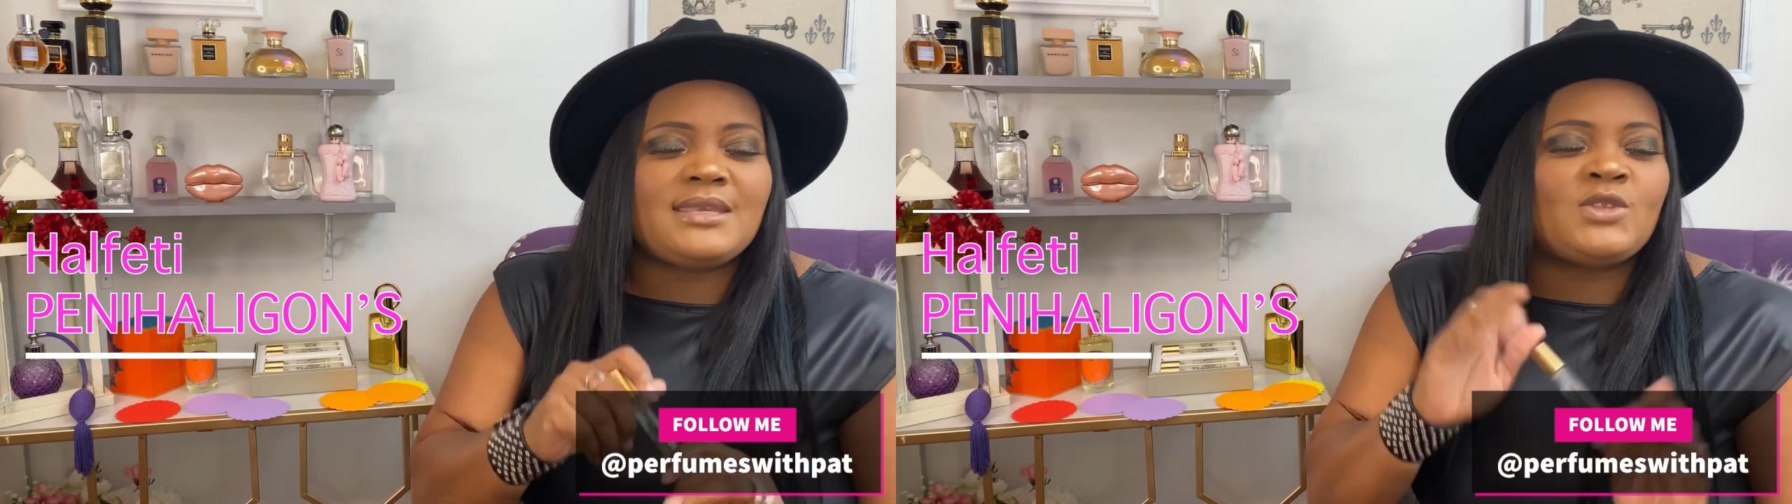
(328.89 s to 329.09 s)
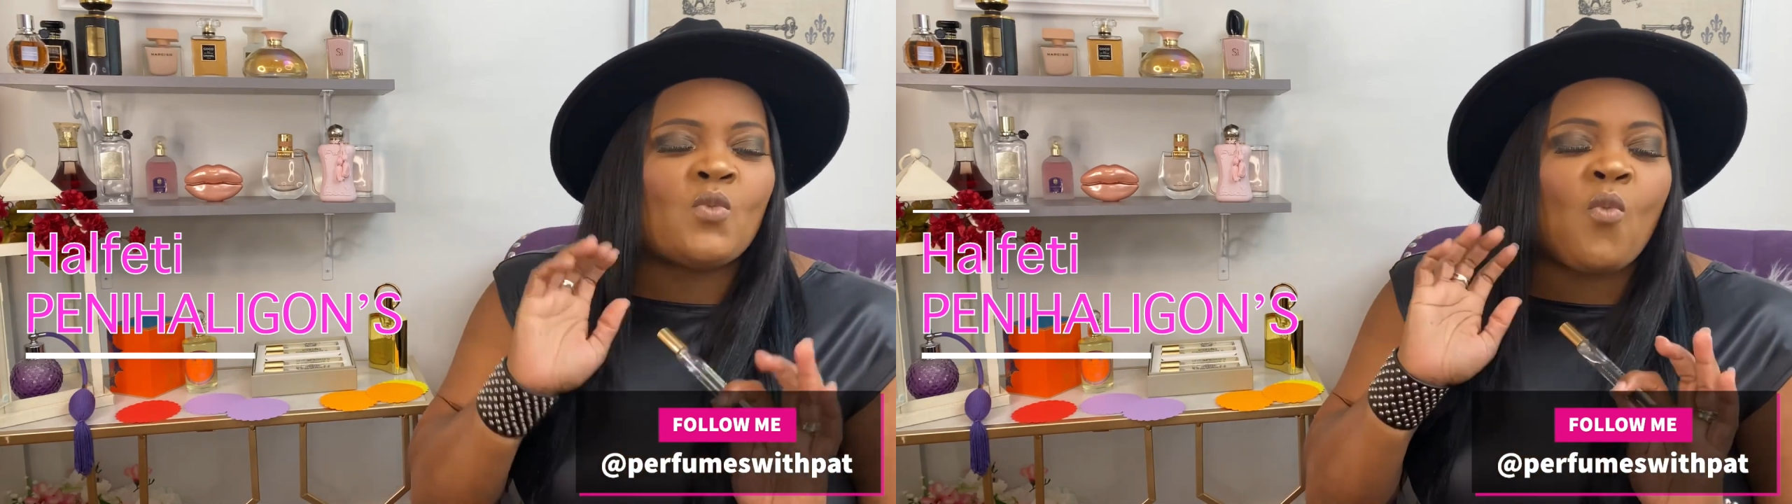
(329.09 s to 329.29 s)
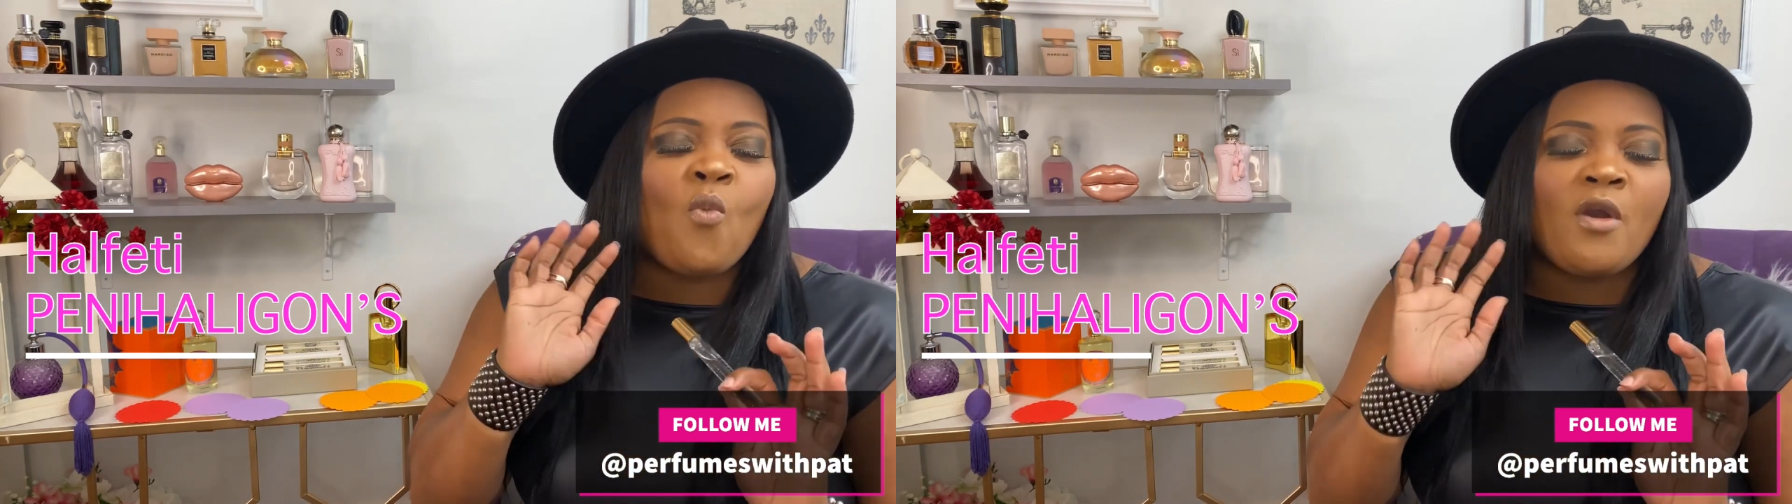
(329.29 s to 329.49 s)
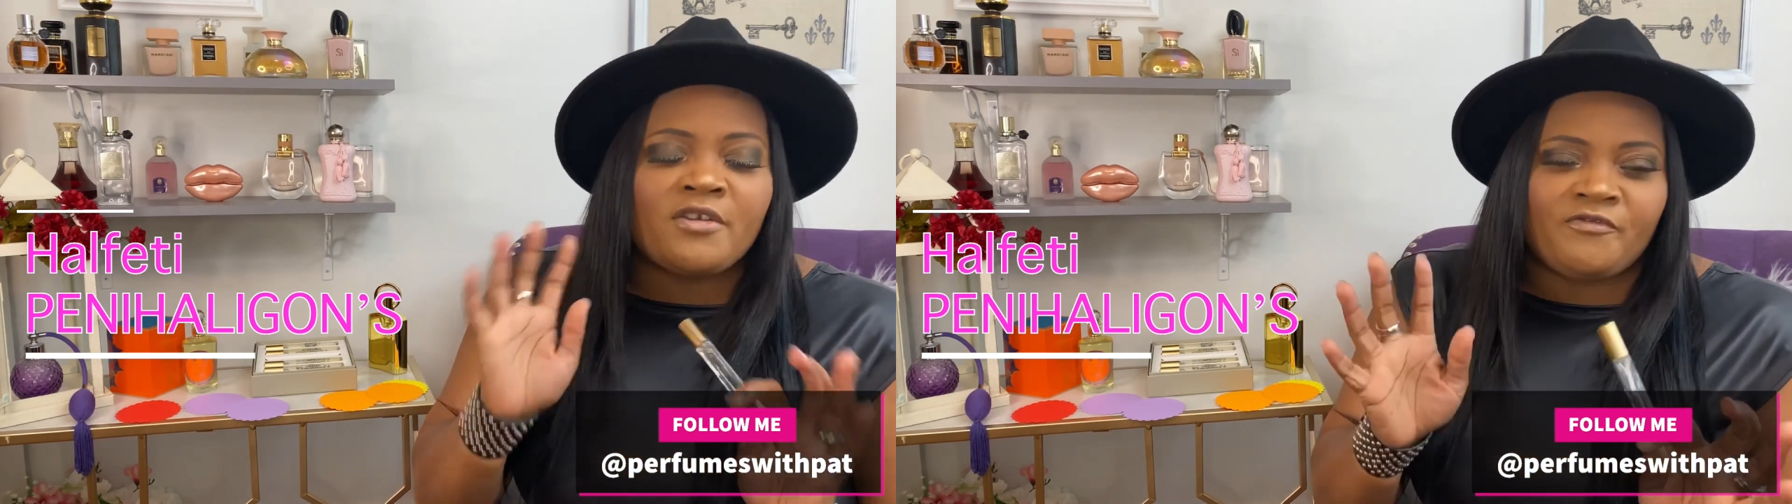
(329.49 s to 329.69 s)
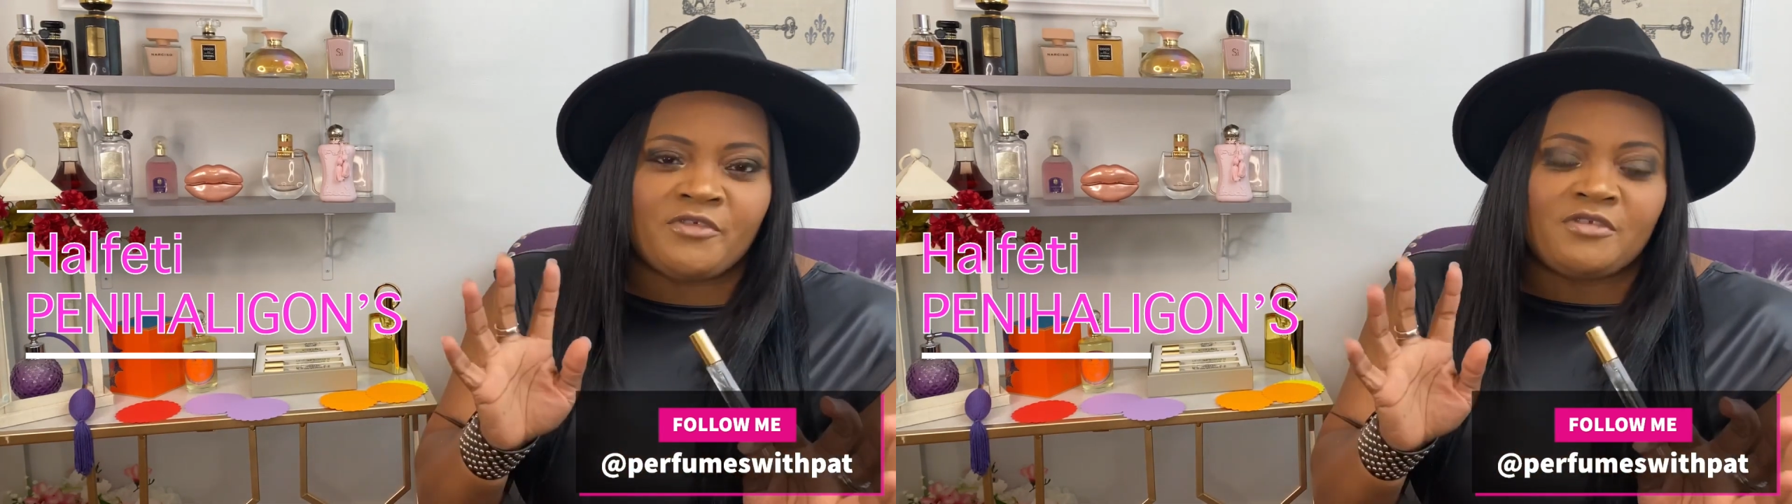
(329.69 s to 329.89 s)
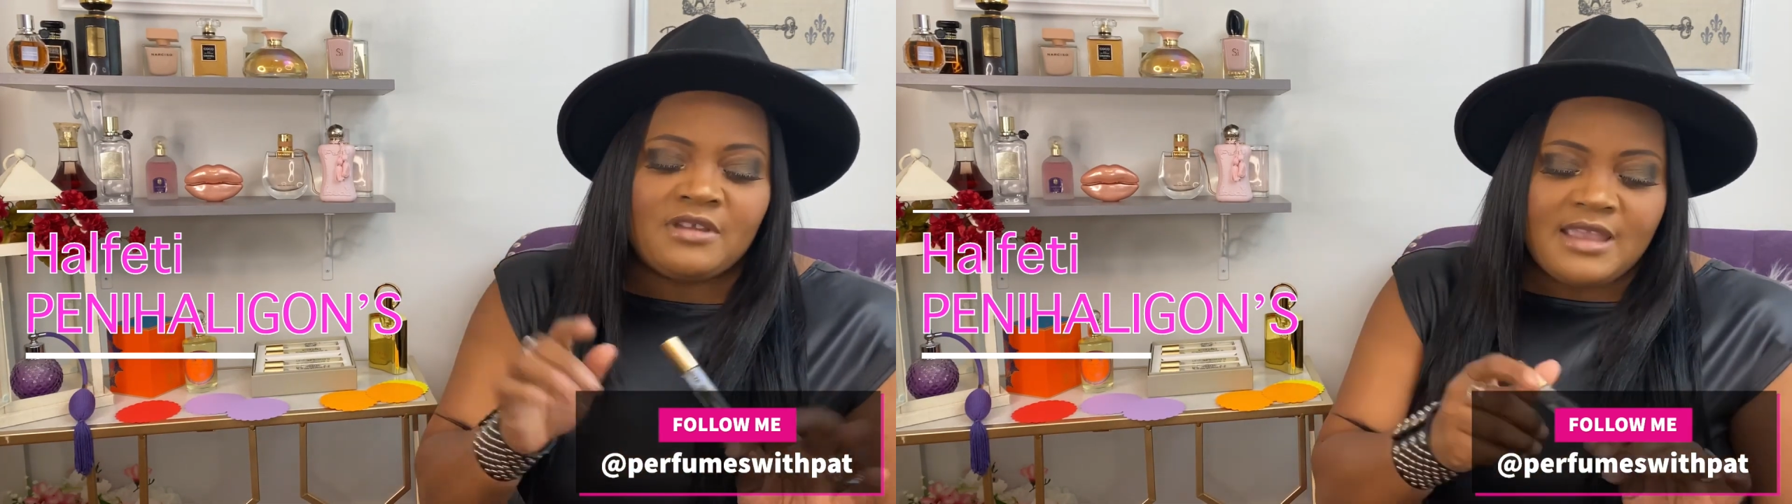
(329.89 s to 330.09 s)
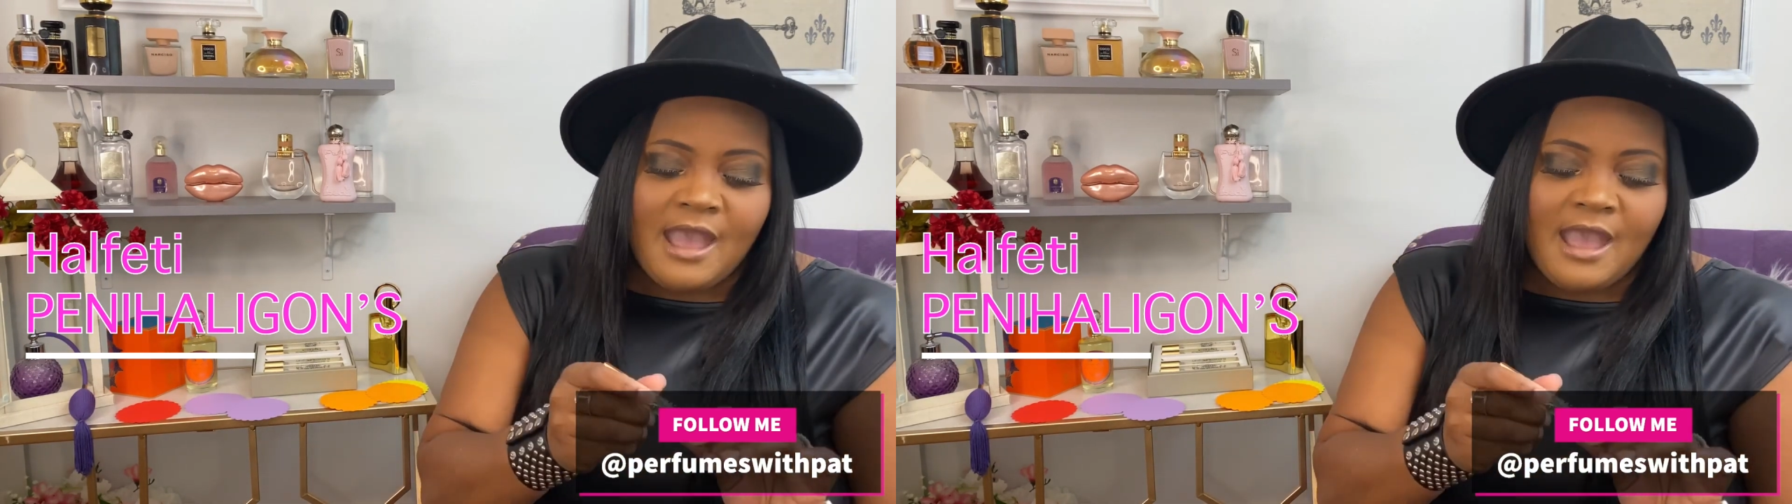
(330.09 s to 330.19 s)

He's wonderful.